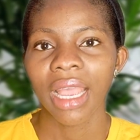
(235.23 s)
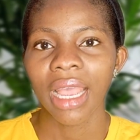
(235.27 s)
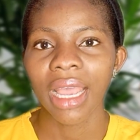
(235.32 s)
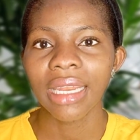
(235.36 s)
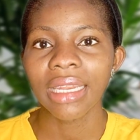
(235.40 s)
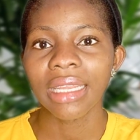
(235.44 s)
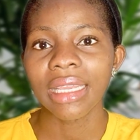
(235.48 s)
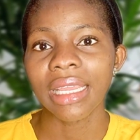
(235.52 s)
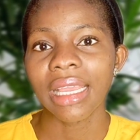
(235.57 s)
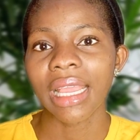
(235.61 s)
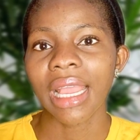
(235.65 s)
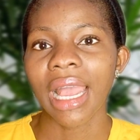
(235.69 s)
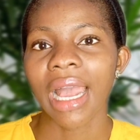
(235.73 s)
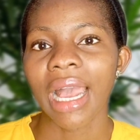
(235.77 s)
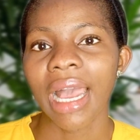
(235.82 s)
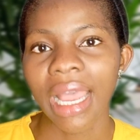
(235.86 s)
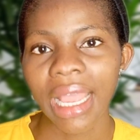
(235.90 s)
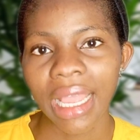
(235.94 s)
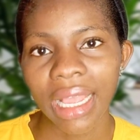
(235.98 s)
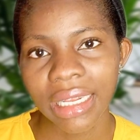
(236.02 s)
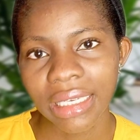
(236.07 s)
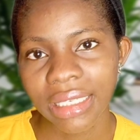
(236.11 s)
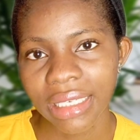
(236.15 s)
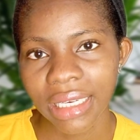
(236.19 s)
had a
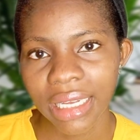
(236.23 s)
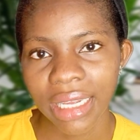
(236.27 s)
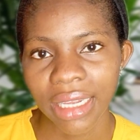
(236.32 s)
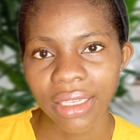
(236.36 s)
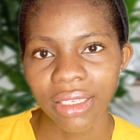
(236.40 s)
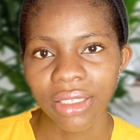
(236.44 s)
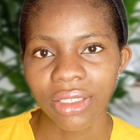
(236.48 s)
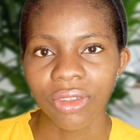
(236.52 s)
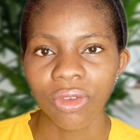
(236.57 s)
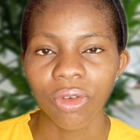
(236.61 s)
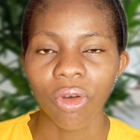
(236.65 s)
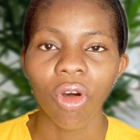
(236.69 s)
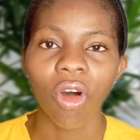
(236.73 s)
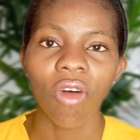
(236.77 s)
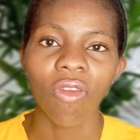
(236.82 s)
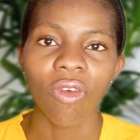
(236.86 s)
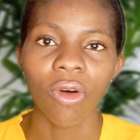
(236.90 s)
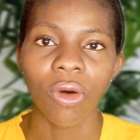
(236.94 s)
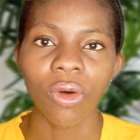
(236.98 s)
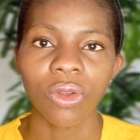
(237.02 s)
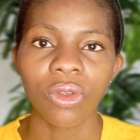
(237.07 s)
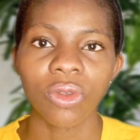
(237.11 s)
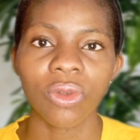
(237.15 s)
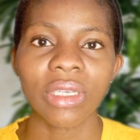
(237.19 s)
higher chance of
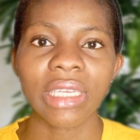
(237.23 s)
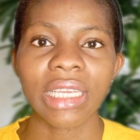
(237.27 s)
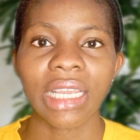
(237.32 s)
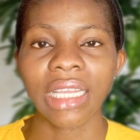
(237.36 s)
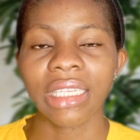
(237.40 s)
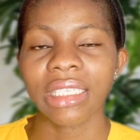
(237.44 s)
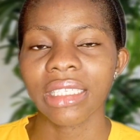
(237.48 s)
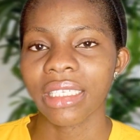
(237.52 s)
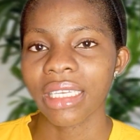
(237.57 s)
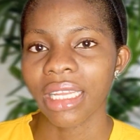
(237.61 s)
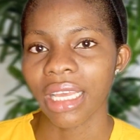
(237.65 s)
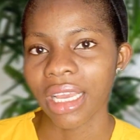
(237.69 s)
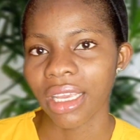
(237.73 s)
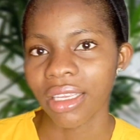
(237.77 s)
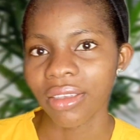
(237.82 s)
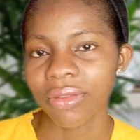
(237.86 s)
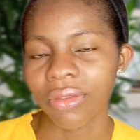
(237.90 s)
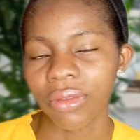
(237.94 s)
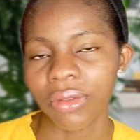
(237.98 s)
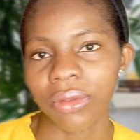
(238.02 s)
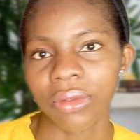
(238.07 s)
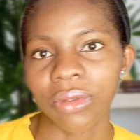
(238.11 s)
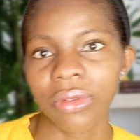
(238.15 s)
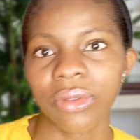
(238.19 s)
also getting high
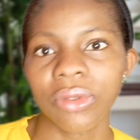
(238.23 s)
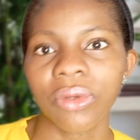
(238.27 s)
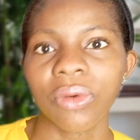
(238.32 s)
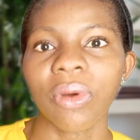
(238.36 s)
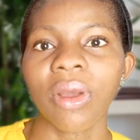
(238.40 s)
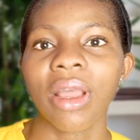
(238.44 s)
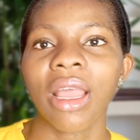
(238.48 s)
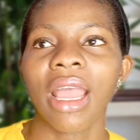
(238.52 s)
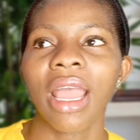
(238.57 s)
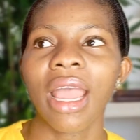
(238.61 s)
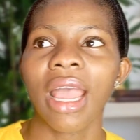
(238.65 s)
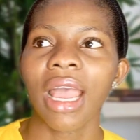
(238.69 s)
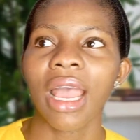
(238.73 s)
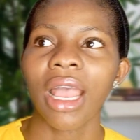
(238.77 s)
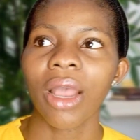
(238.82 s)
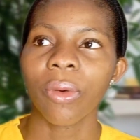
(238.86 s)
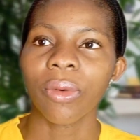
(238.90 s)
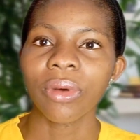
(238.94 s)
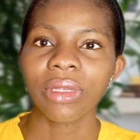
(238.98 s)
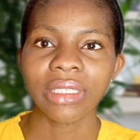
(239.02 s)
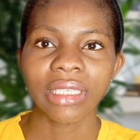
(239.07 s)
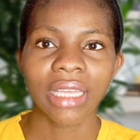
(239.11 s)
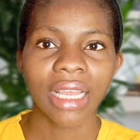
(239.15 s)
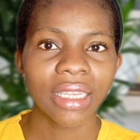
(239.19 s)
views. So I
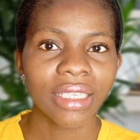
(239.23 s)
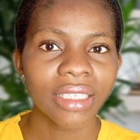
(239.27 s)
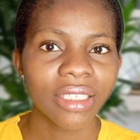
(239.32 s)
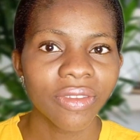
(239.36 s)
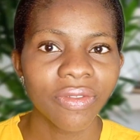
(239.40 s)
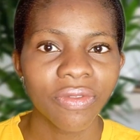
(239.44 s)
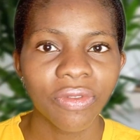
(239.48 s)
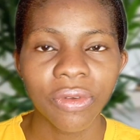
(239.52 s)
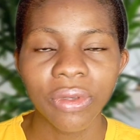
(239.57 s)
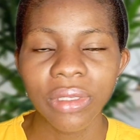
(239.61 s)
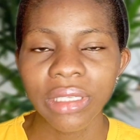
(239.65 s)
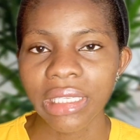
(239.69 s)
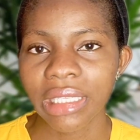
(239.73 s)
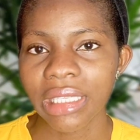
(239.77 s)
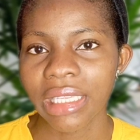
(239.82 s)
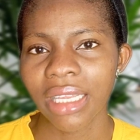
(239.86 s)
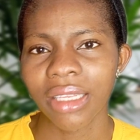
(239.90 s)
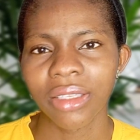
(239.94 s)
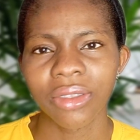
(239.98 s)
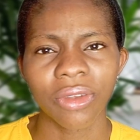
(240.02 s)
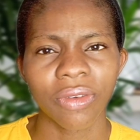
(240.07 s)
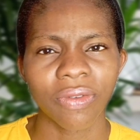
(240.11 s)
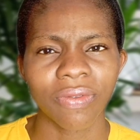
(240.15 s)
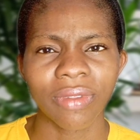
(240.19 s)
was getting views in
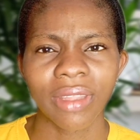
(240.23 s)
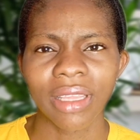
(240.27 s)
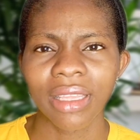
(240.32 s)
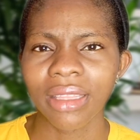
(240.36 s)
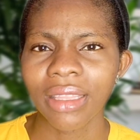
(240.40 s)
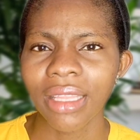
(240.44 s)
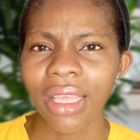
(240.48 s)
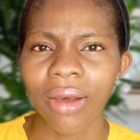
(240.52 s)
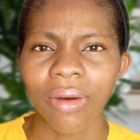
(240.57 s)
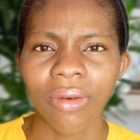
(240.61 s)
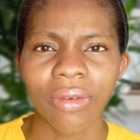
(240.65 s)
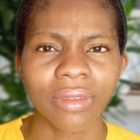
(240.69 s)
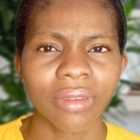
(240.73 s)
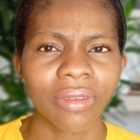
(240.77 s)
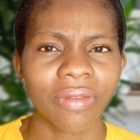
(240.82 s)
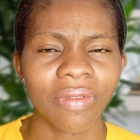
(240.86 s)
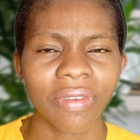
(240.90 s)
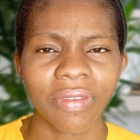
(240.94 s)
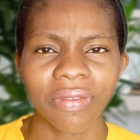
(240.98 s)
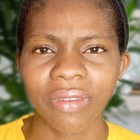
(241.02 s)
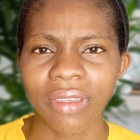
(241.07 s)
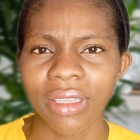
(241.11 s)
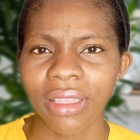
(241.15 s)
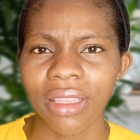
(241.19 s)
terms of 10,000,
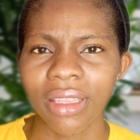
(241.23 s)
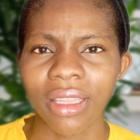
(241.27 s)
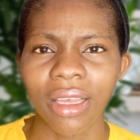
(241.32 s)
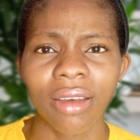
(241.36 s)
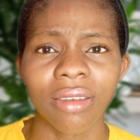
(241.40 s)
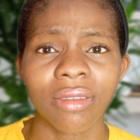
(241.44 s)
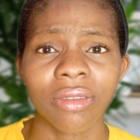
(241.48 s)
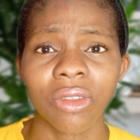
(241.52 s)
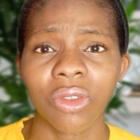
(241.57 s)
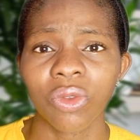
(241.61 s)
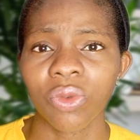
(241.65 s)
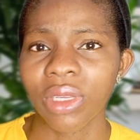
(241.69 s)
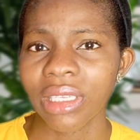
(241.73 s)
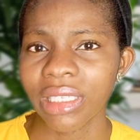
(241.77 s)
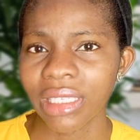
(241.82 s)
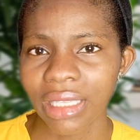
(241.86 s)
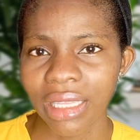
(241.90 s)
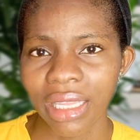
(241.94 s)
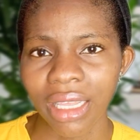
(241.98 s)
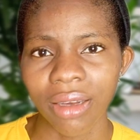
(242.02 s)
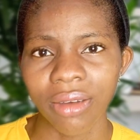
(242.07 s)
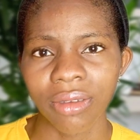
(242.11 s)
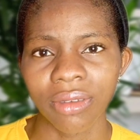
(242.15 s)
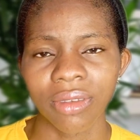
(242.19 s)
15,000,
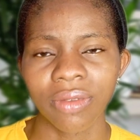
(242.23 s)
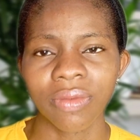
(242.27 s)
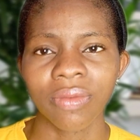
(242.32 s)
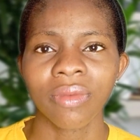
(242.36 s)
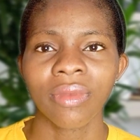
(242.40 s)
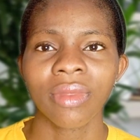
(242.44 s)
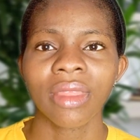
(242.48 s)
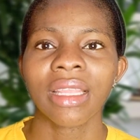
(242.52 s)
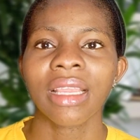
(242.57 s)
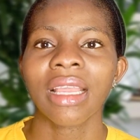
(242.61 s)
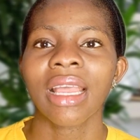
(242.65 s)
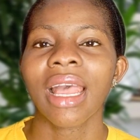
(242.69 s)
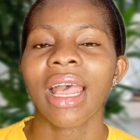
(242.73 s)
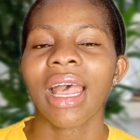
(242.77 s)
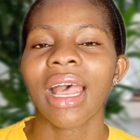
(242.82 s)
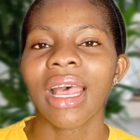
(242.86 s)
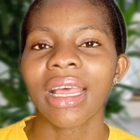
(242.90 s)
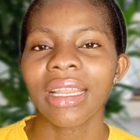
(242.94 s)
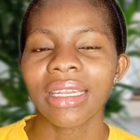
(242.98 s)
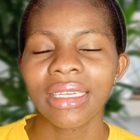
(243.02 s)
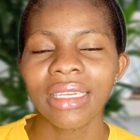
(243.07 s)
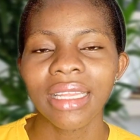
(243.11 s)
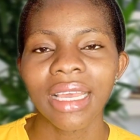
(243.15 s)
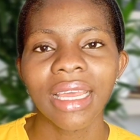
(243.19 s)
20,000.
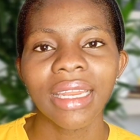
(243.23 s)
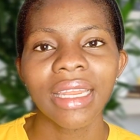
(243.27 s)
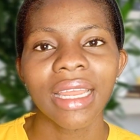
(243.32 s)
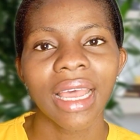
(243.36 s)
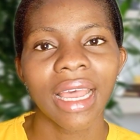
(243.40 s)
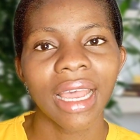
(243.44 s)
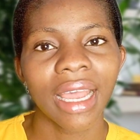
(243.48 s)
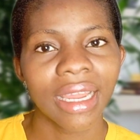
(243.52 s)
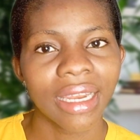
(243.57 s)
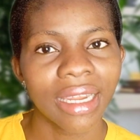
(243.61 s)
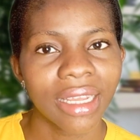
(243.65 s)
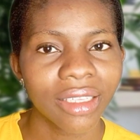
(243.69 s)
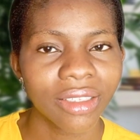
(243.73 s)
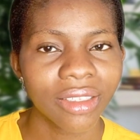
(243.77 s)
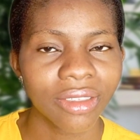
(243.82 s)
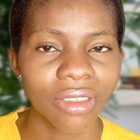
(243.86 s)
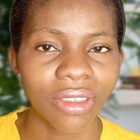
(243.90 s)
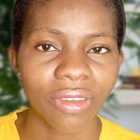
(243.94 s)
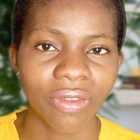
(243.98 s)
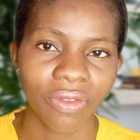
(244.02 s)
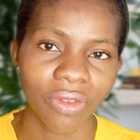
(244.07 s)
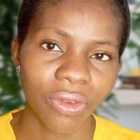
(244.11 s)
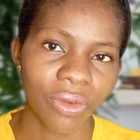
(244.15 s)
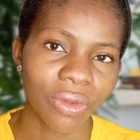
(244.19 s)
And that added to
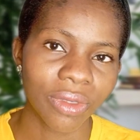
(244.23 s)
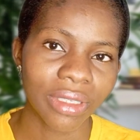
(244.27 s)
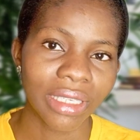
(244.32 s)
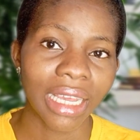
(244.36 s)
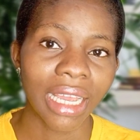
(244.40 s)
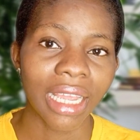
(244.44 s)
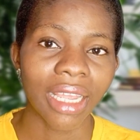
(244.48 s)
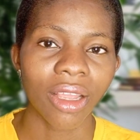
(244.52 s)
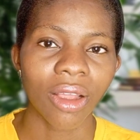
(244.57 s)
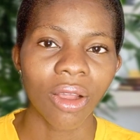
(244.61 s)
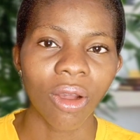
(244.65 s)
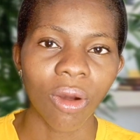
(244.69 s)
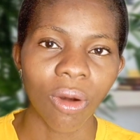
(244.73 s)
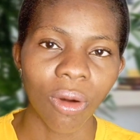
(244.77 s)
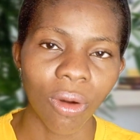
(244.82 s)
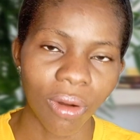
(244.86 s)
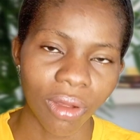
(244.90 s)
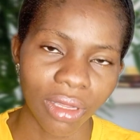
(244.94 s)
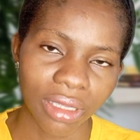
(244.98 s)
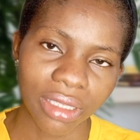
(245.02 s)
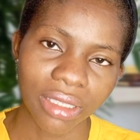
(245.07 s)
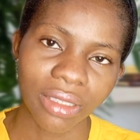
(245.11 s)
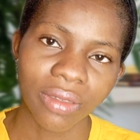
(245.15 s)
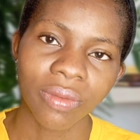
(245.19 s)
the views I
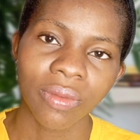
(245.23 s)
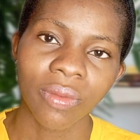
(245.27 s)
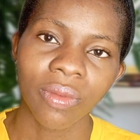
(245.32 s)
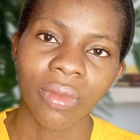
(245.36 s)
got